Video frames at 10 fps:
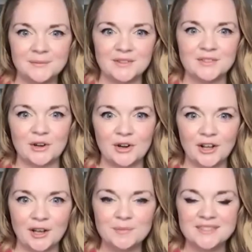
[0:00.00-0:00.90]
with
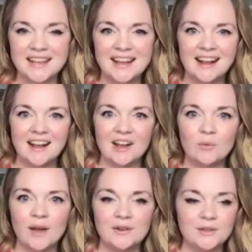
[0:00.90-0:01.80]
startups.
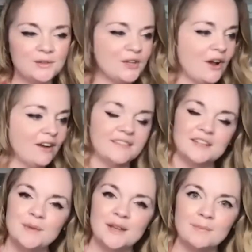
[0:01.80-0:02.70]
Why don't you talk a
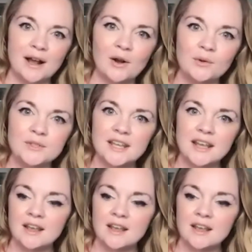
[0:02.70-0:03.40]
little bit about